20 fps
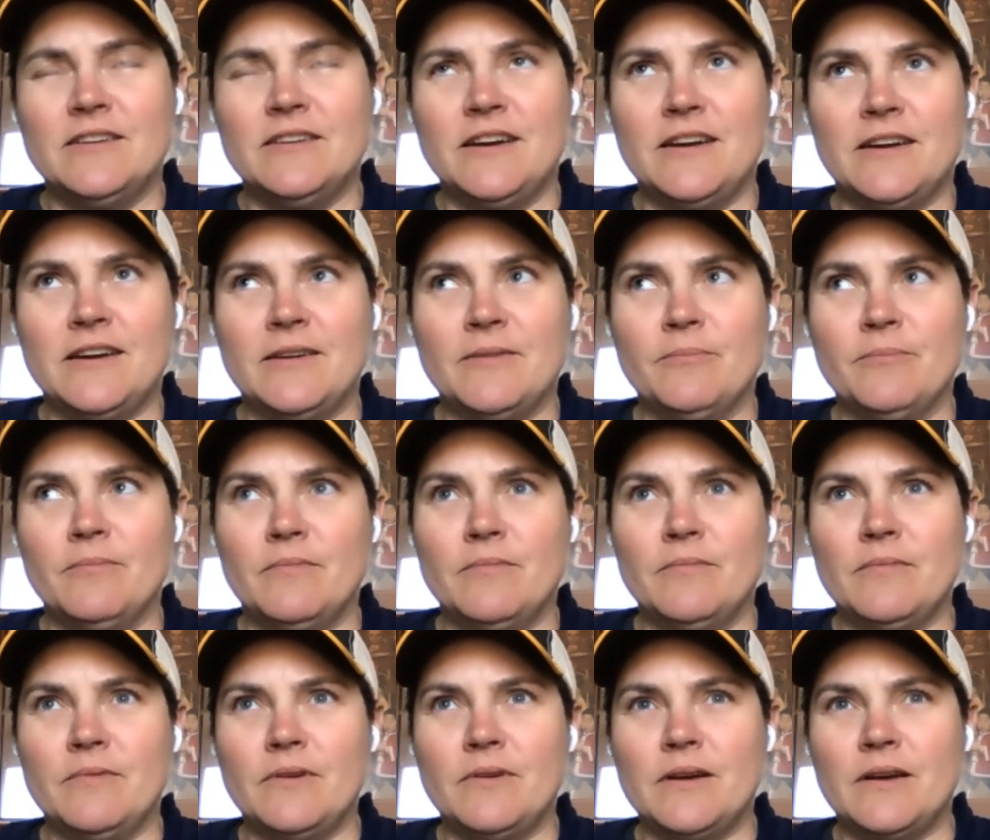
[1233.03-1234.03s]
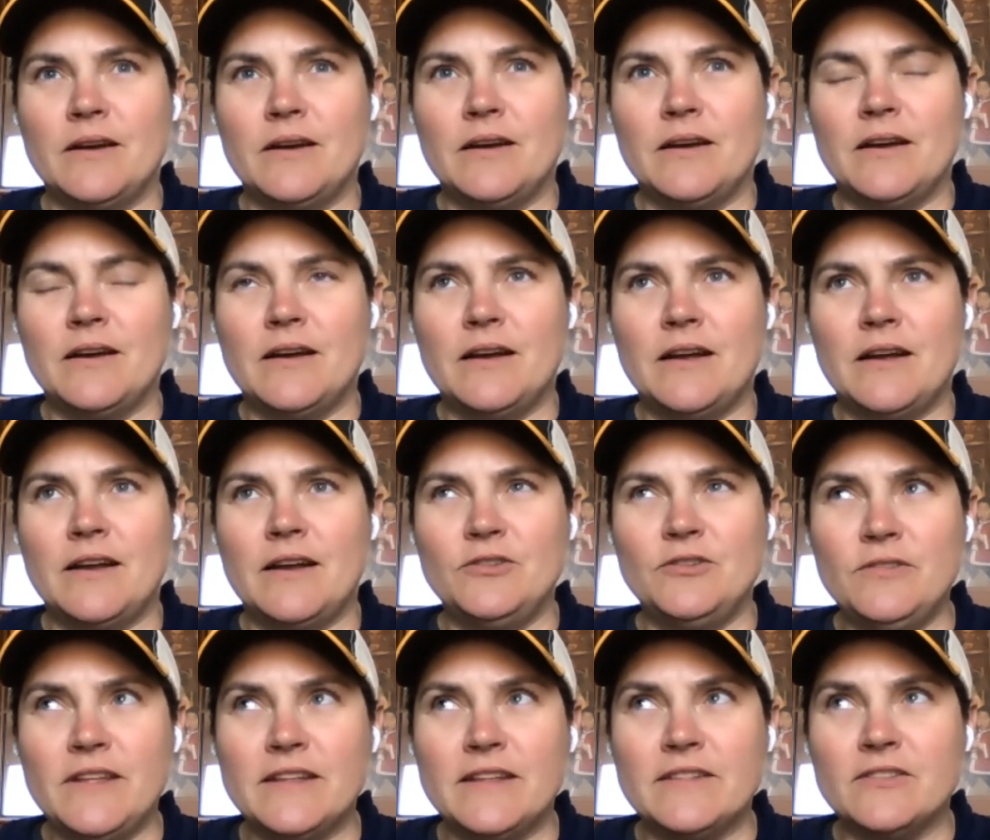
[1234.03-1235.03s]
I
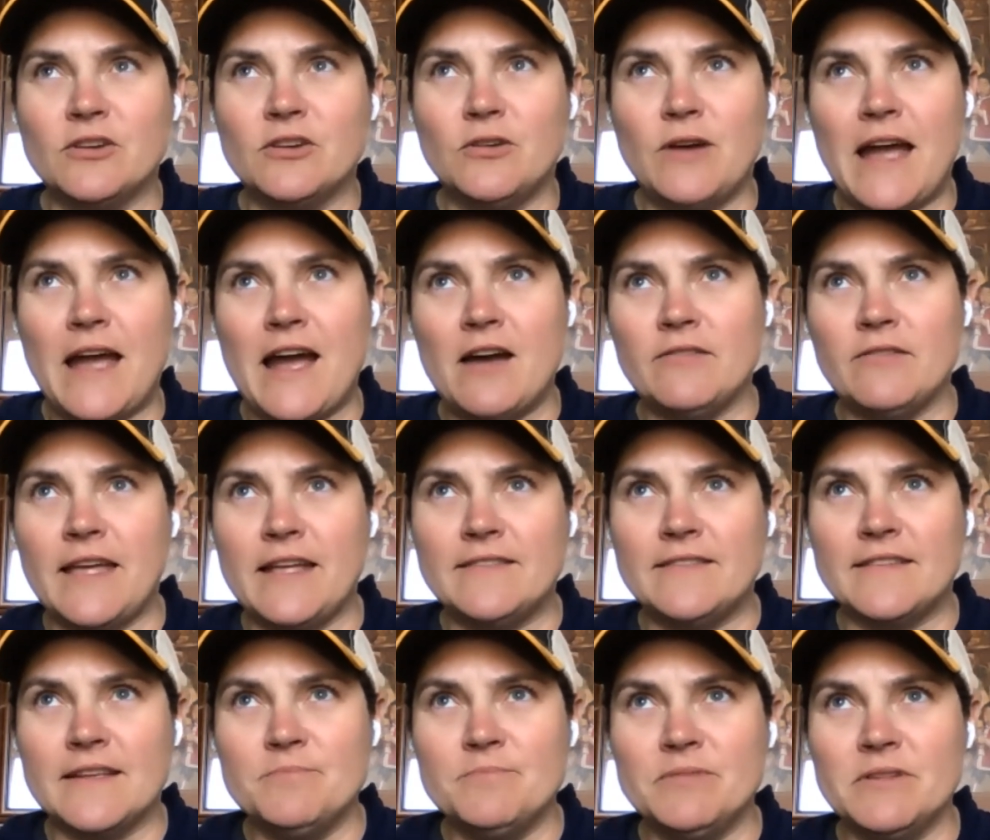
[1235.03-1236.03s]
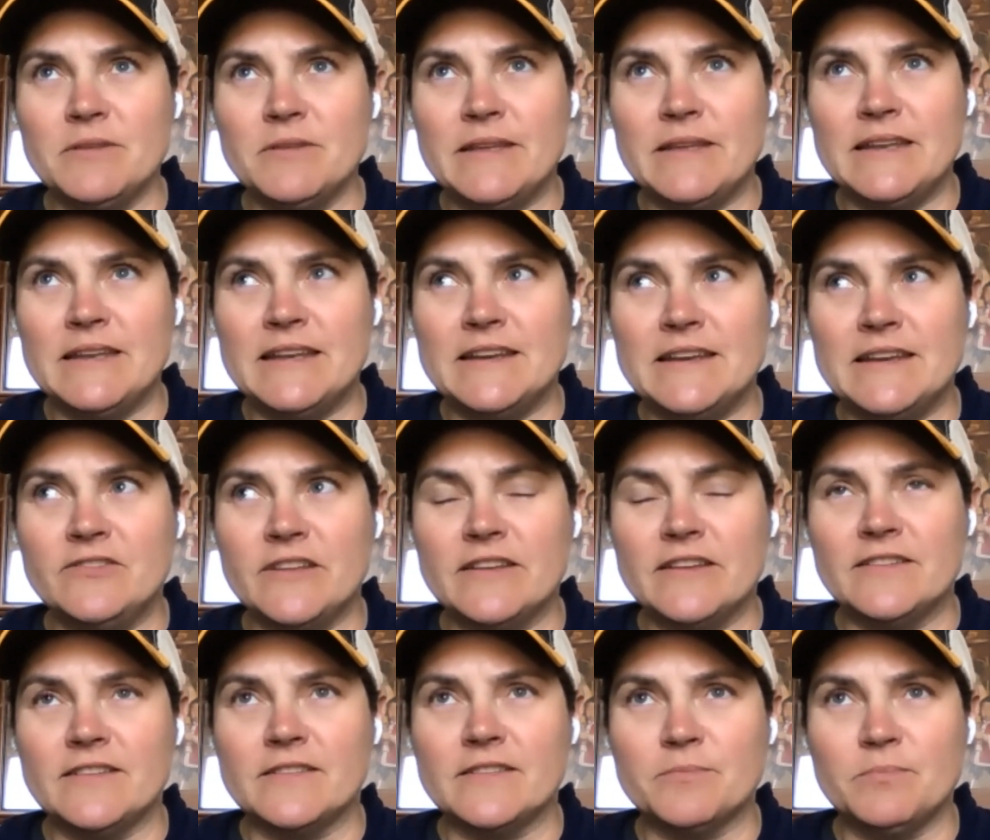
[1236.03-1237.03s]
do think, though, how that's implemented in
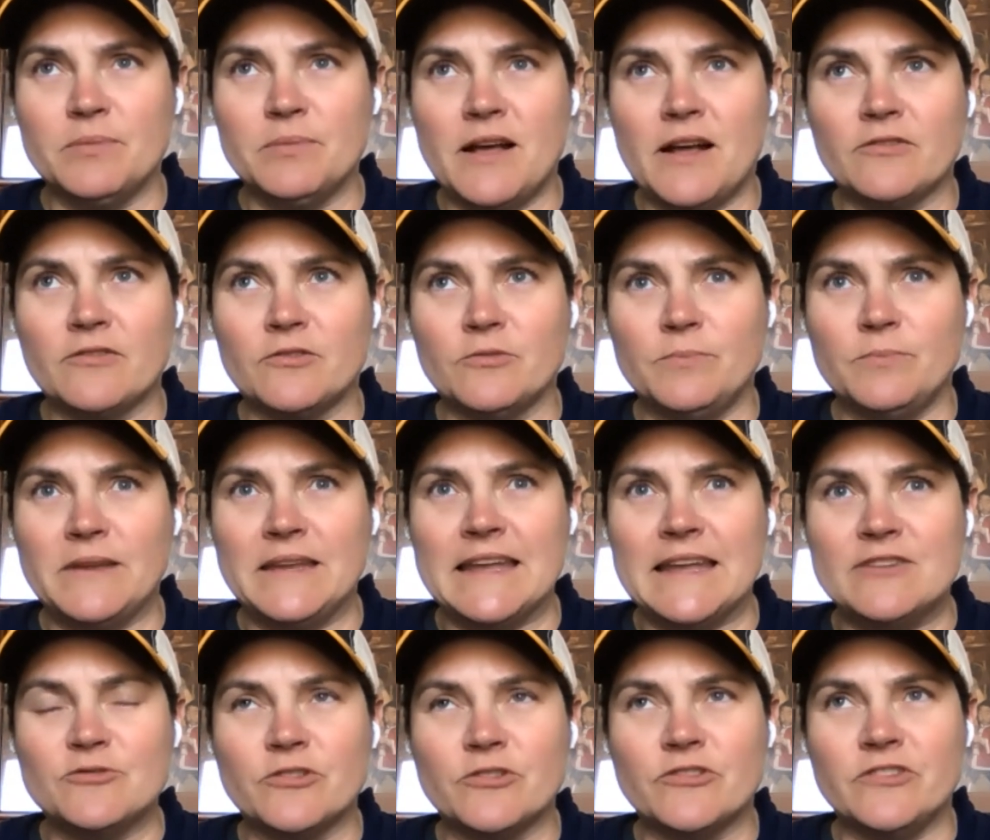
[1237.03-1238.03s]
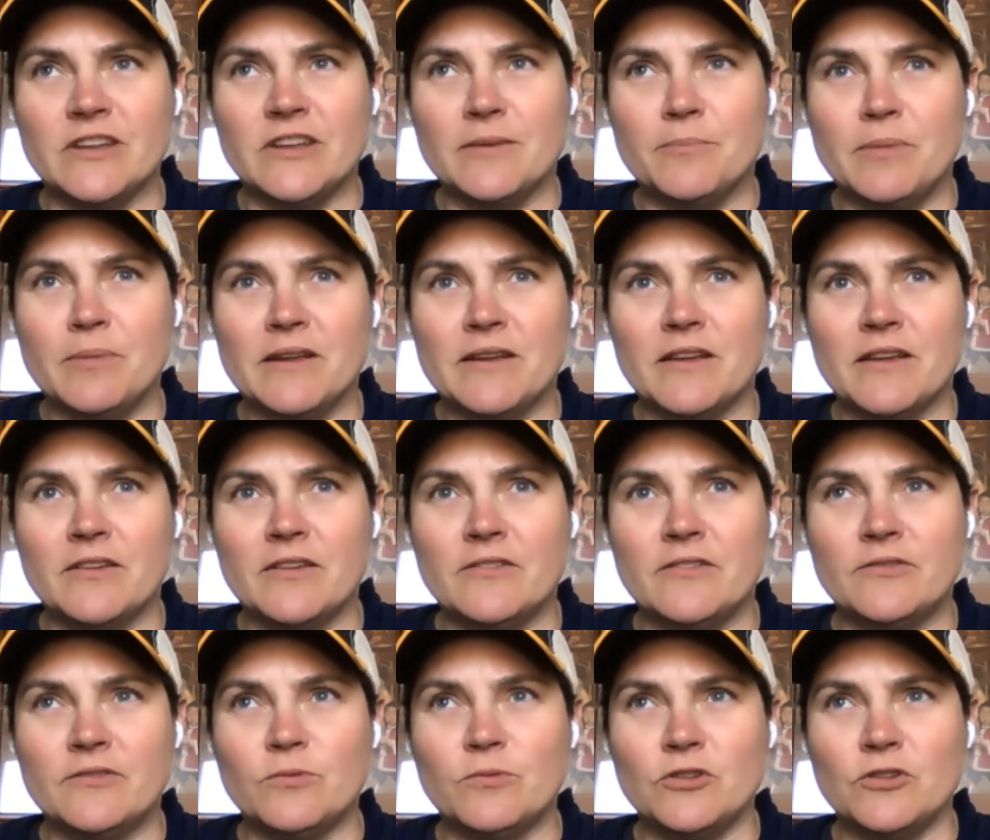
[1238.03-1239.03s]
Genesis blocks would be interesting,
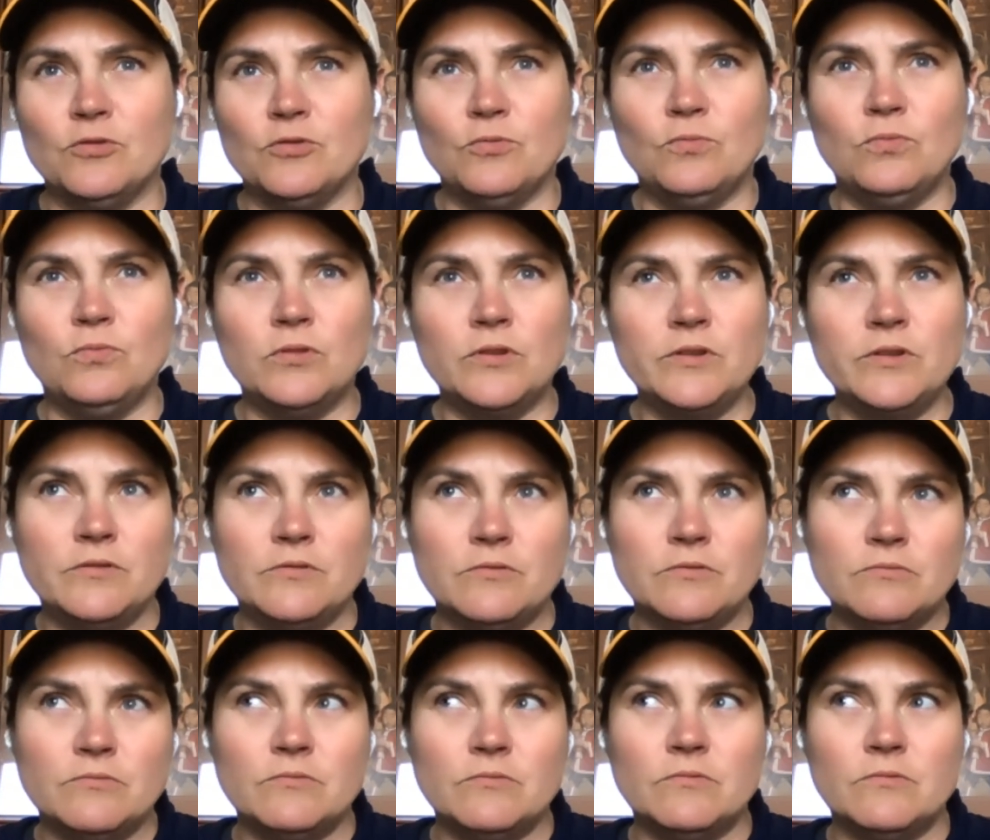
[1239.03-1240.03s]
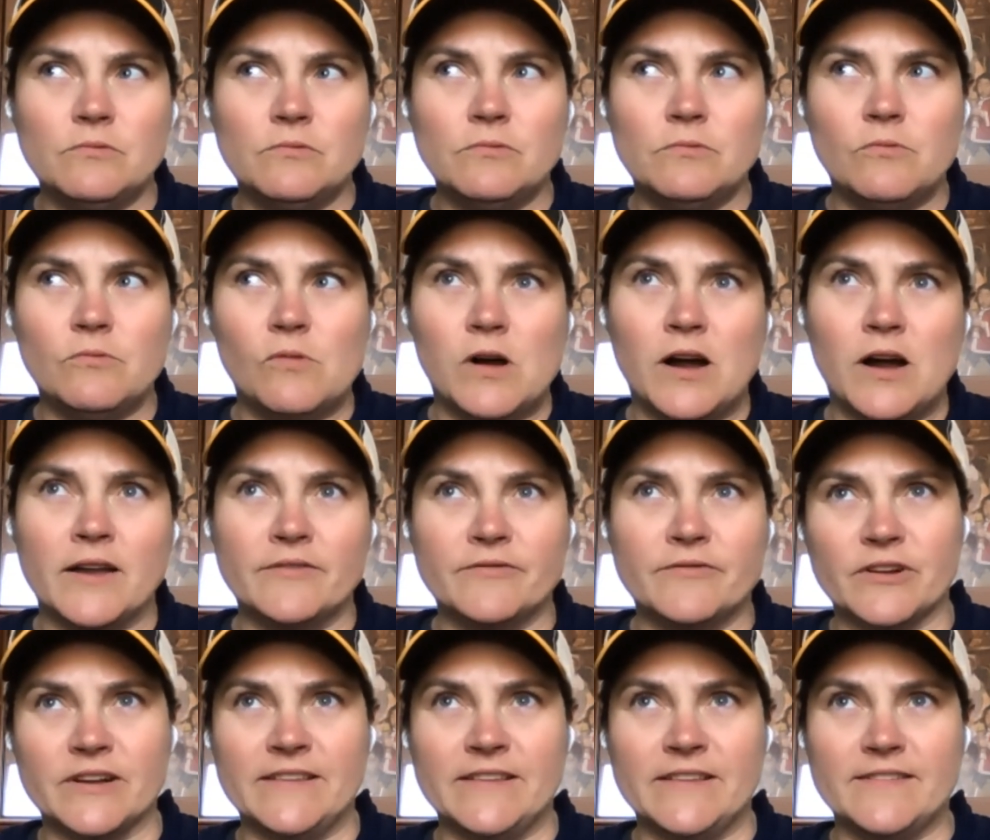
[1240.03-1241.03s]
because what you wouldn't want,
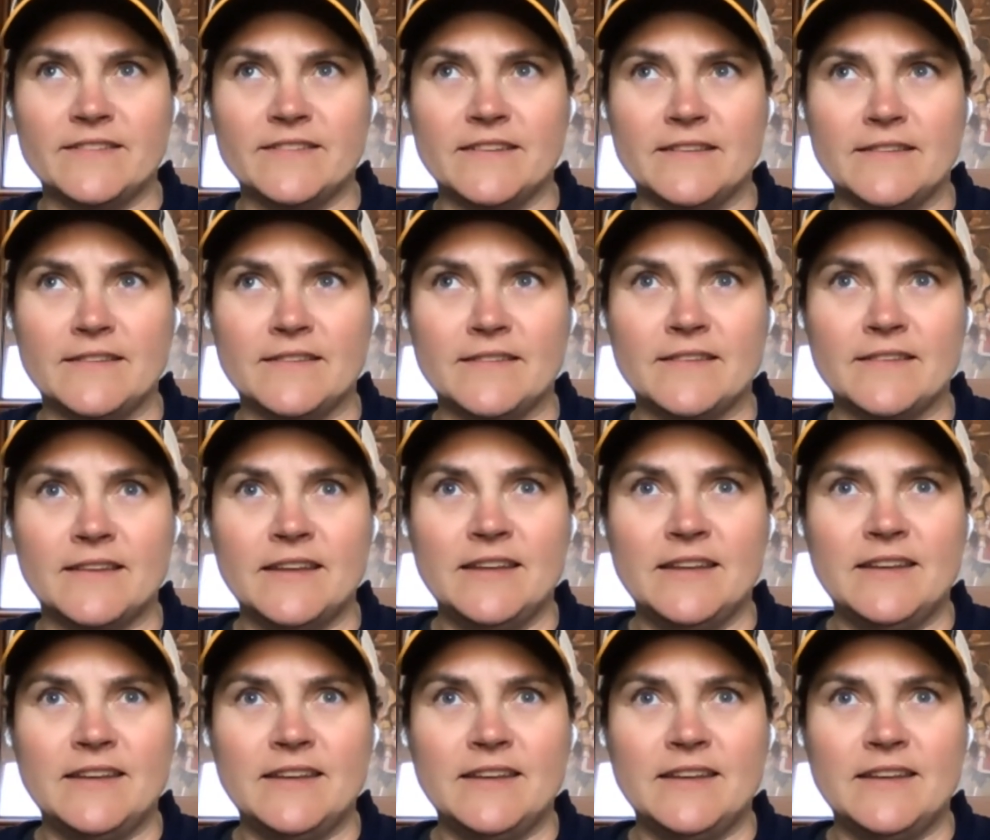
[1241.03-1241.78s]
for instance,